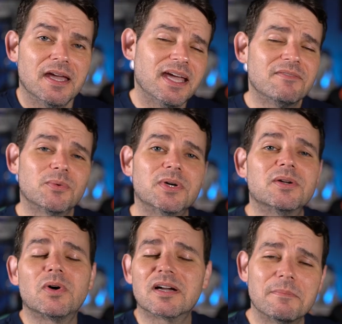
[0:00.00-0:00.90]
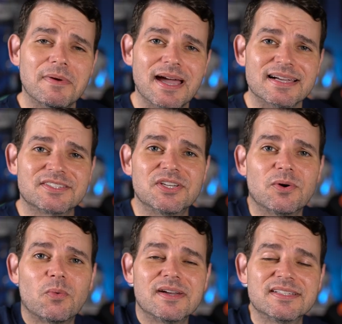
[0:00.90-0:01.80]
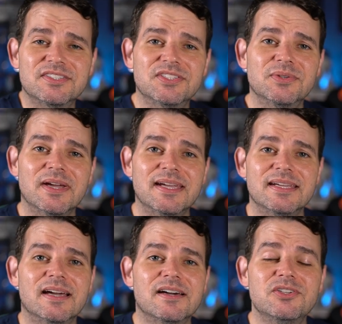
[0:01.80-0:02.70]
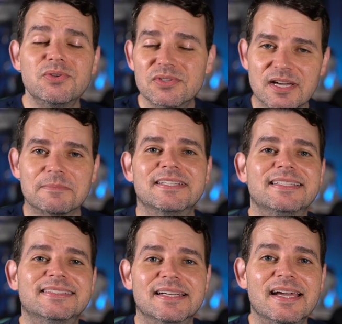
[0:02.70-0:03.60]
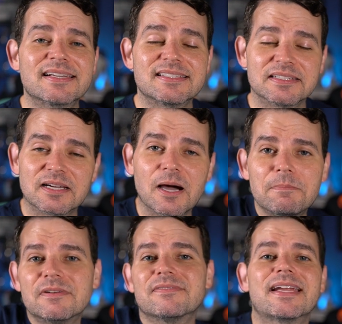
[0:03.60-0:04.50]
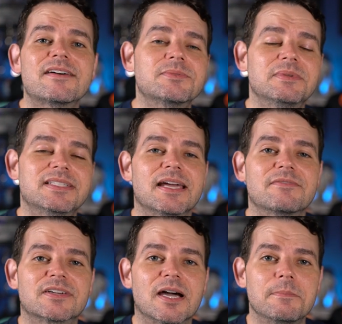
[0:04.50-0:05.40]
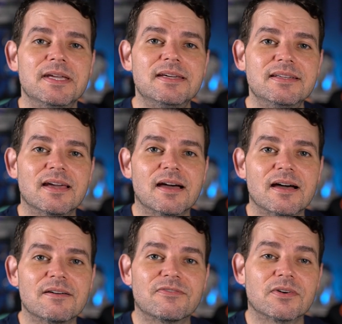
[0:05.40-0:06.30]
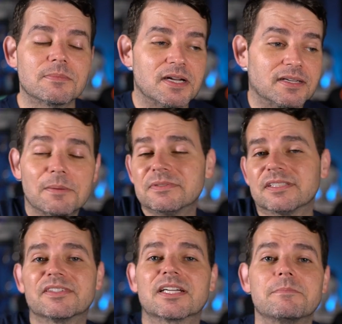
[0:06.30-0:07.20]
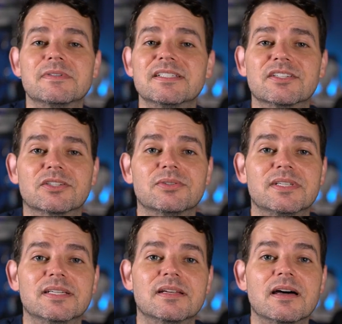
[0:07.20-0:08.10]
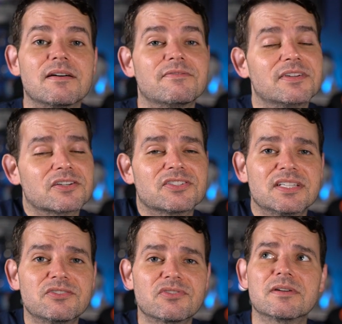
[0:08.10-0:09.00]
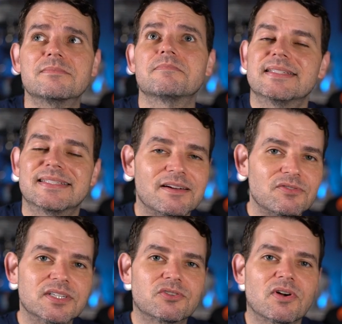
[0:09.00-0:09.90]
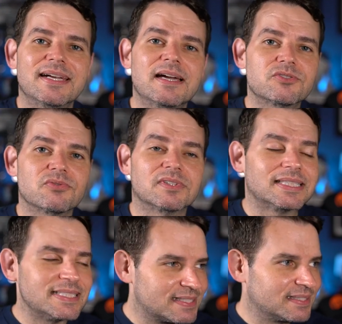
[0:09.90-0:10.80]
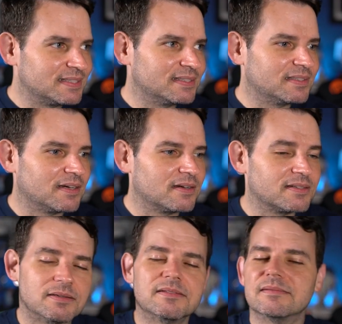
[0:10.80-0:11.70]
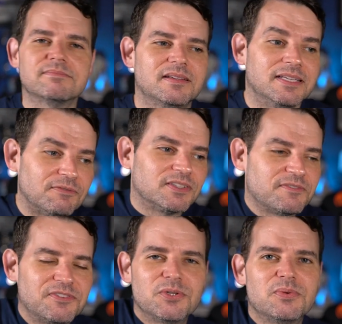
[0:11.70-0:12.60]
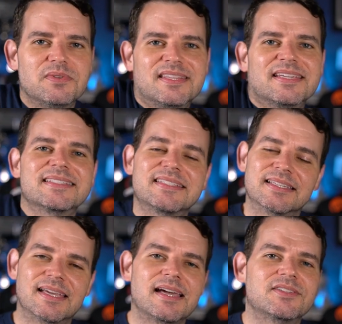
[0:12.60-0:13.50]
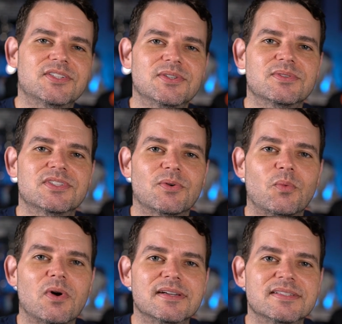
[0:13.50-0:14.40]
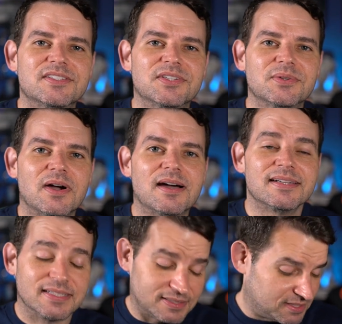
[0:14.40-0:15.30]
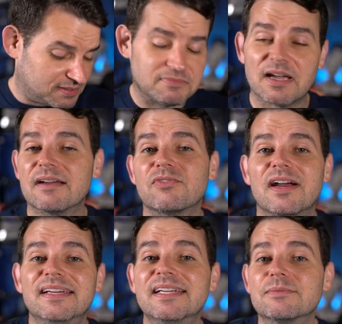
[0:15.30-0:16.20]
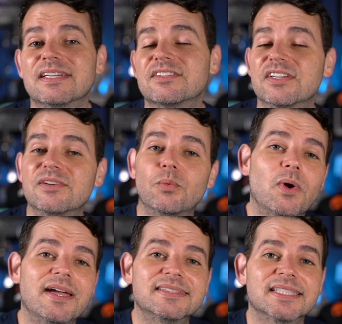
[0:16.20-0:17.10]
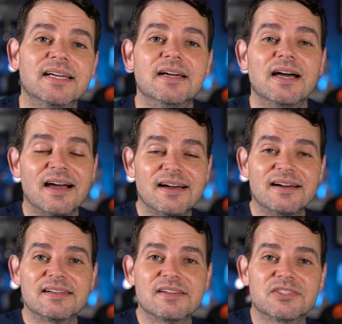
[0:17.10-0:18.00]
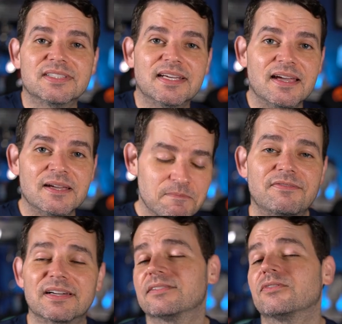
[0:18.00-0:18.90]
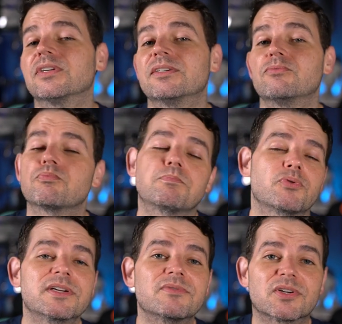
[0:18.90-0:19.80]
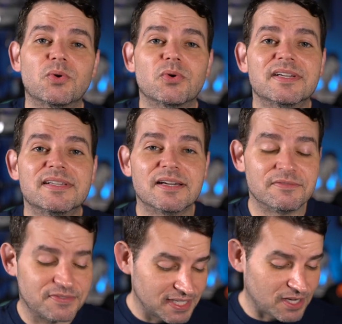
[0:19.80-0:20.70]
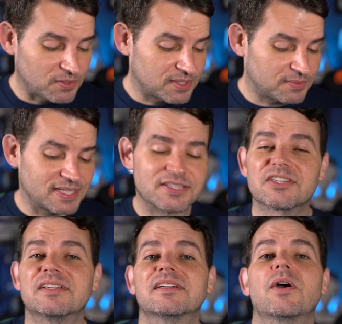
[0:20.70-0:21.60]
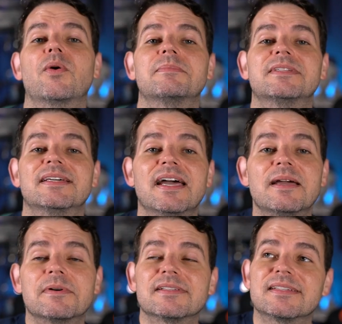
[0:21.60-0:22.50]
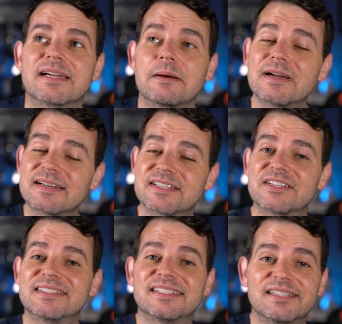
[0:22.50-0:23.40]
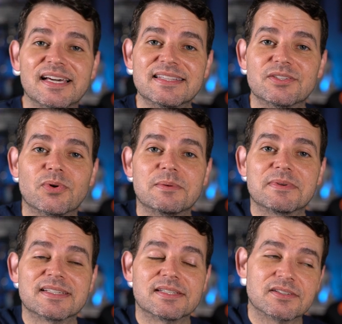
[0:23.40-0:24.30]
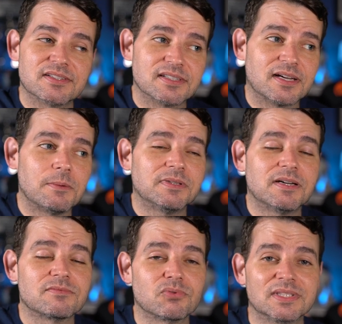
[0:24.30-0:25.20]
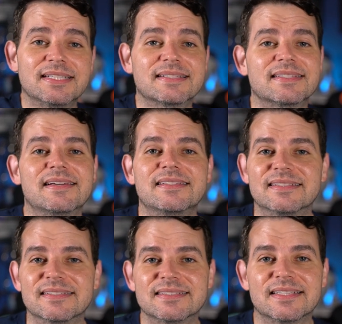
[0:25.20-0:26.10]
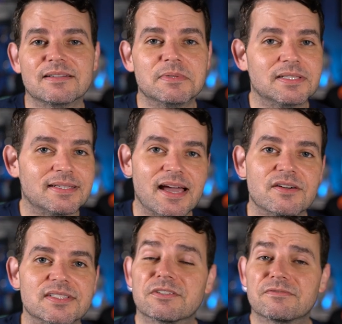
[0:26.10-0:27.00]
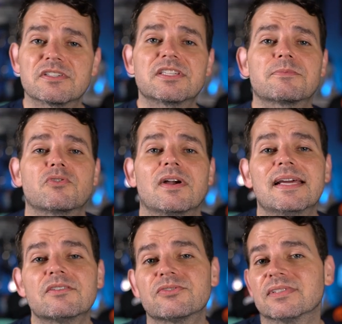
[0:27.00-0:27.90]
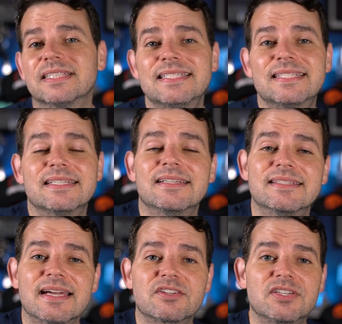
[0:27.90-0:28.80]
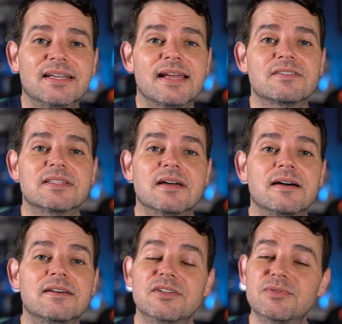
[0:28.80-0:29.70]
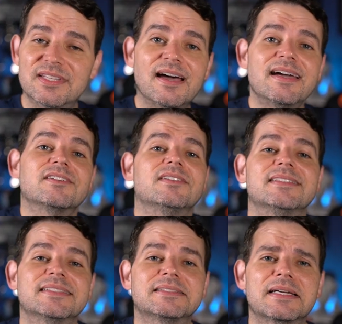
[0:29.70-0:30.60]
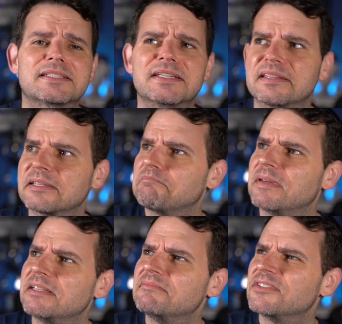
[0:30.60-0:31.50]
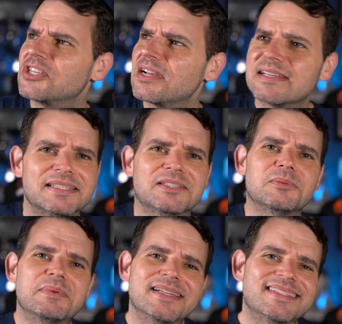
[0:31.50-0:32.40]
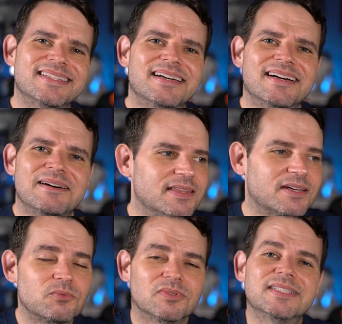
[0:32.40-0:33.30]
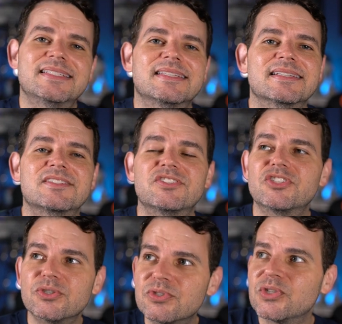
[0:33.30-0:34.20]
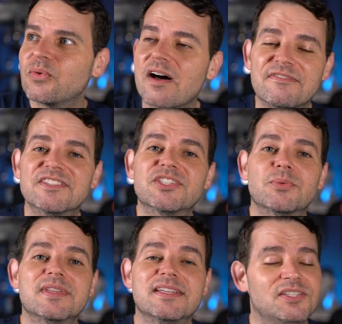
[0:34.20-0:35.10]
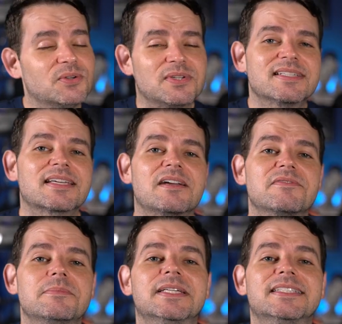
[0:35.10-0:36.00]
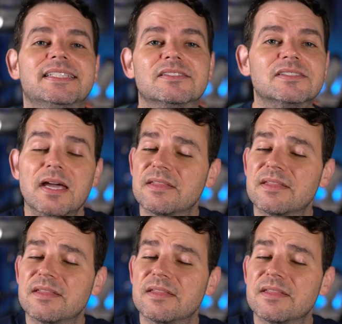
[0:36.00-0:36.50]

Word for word: Hey everyone and welcome back. So wanted to do a, a news update today because a couple of announcements have come in uh, from a couple different companies including uh, Vinegar Syndrome, Severin, Grindhouse Releasing, uh, definitely a few things to get to so wanted to uh, dive right in. I was actually going to wait uh, another day. In fact, I've already pre-recorded a video that was actually going to go up today, but I was like, I'm actually going to delay this one because there are a couple of really exciting things that have been announced. So first up, Grindhouse Releasing has actually announced a new title. It's actually, I think, been just a little bit. Um, they don't release things too, too often, so when they do, it is kind of a big deal.